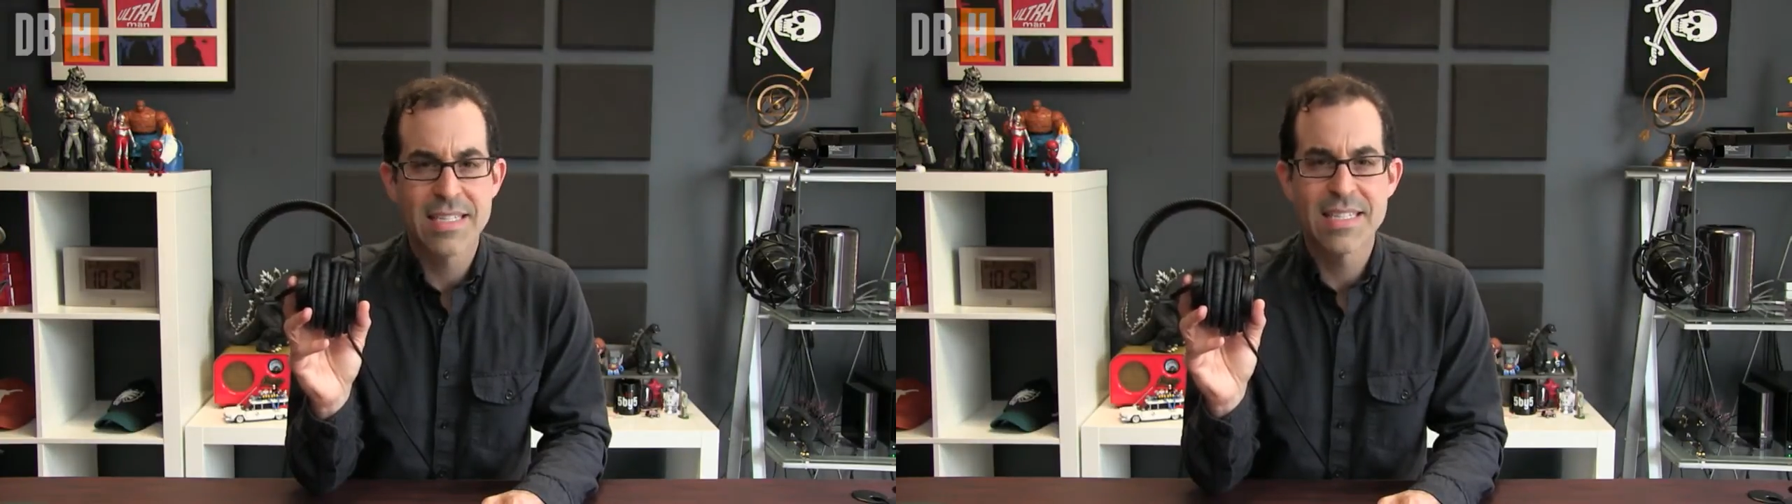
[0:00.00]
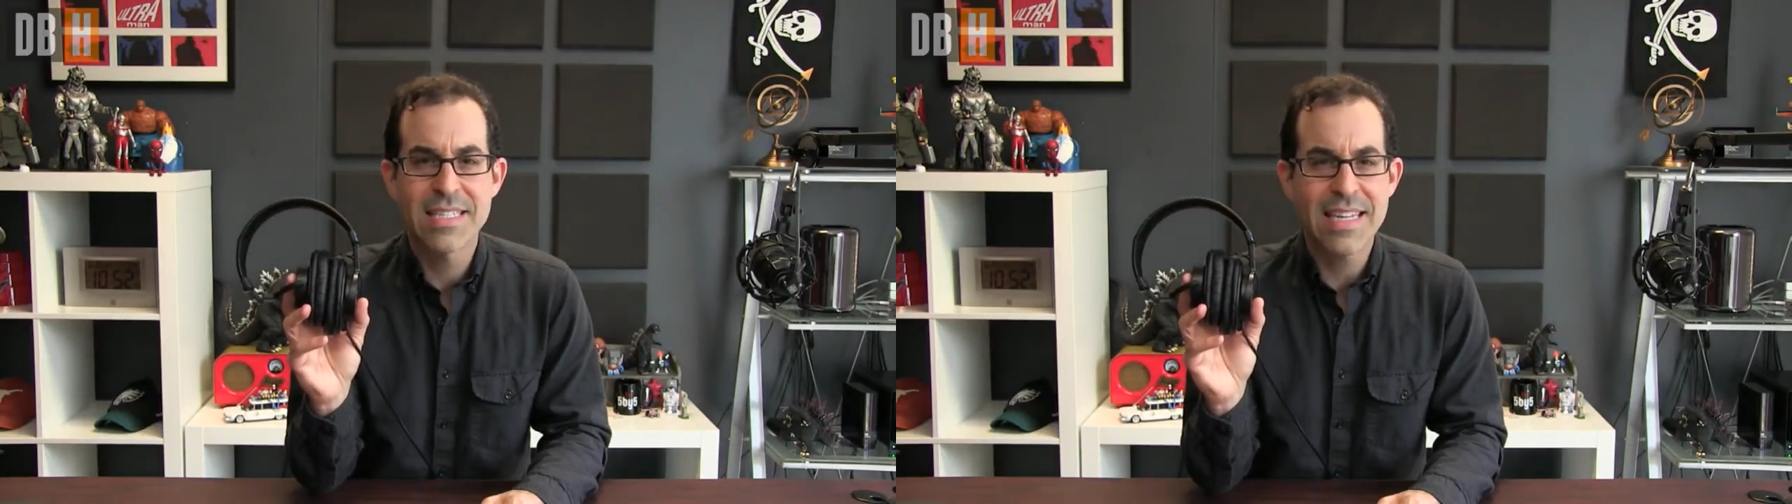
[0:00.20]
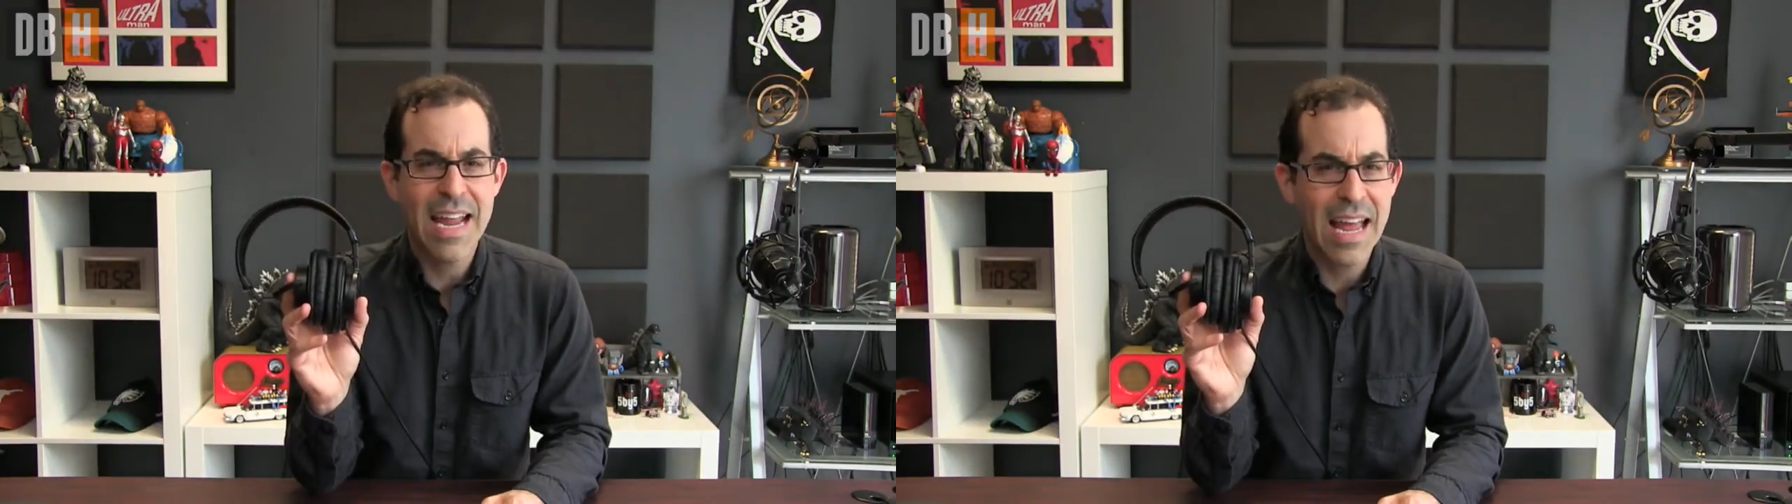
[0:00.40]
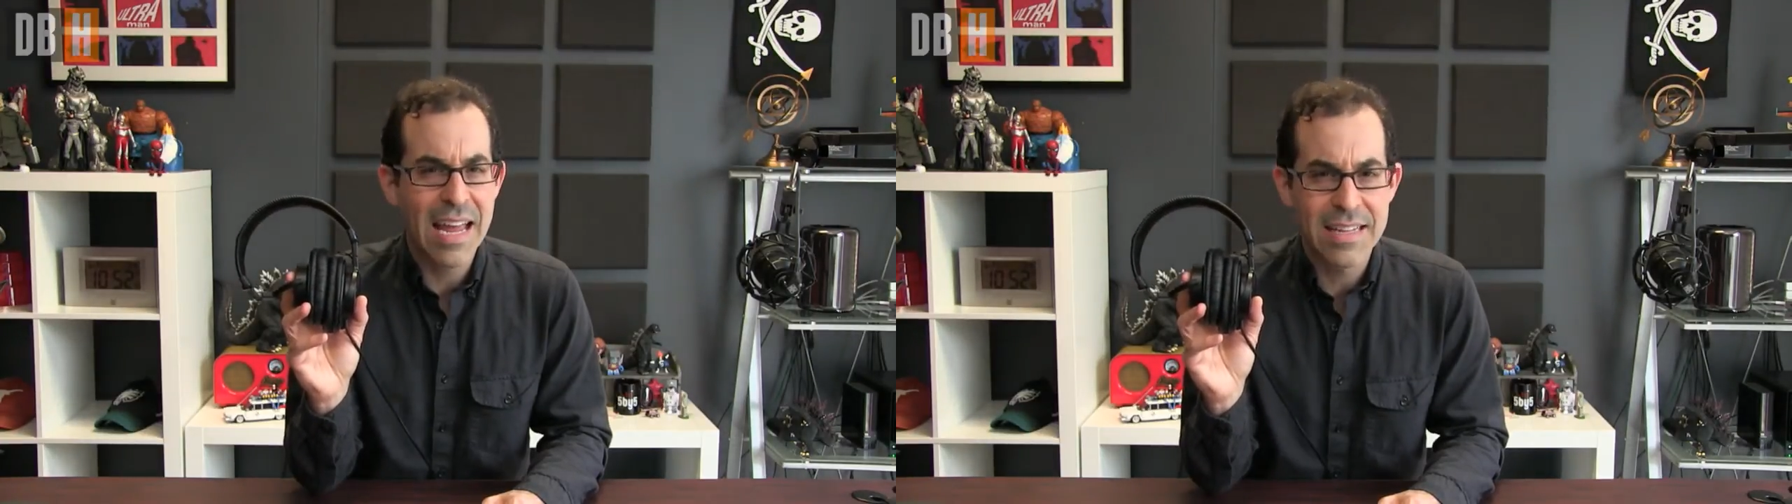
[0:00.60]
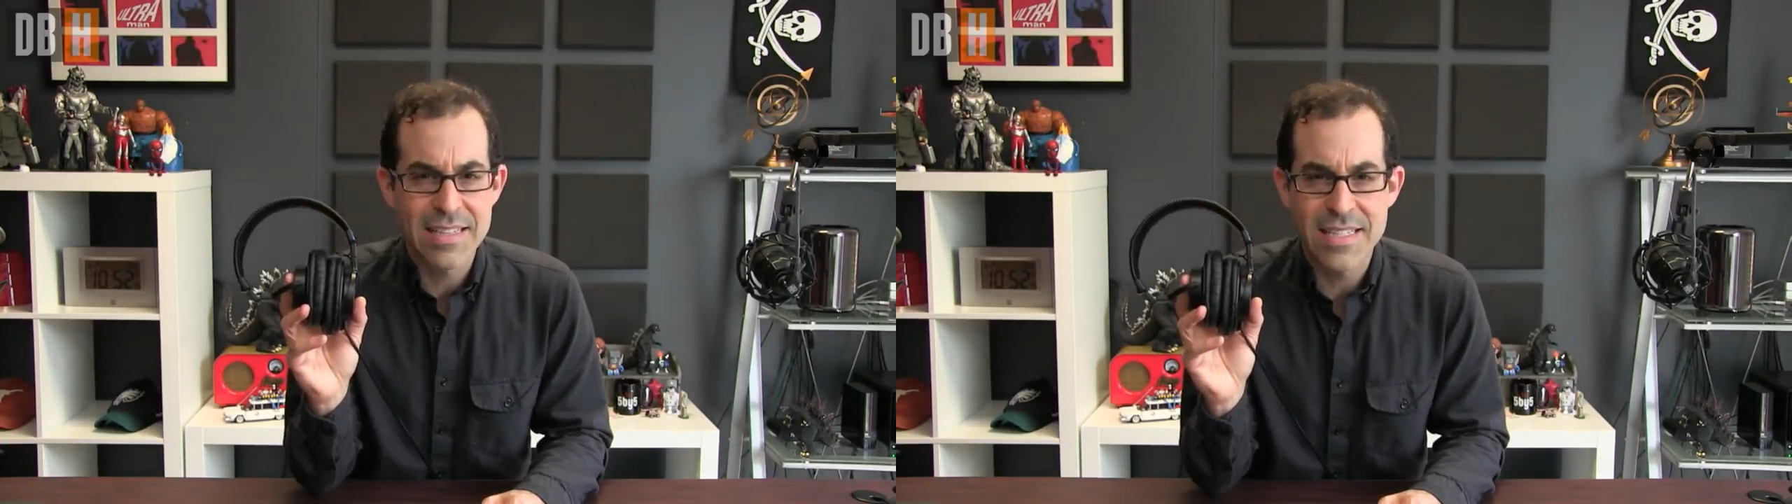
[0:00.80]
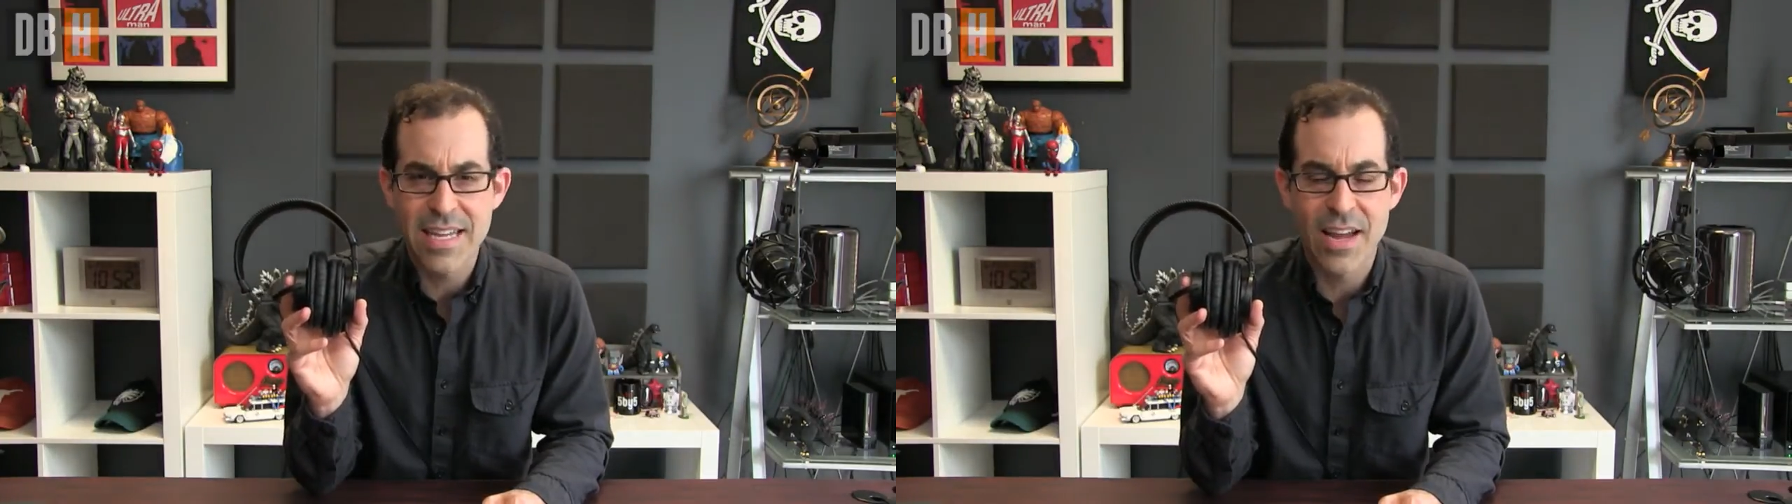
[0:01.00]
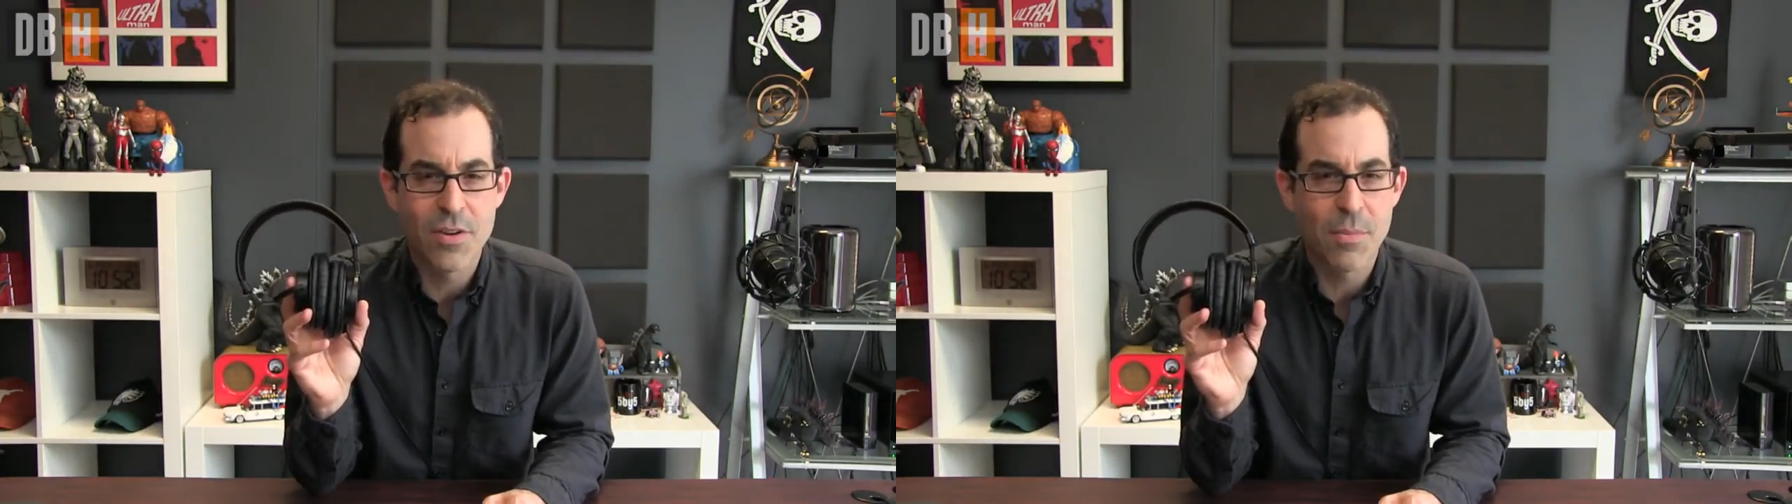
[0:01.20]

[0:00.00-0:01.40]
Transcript: stand the sound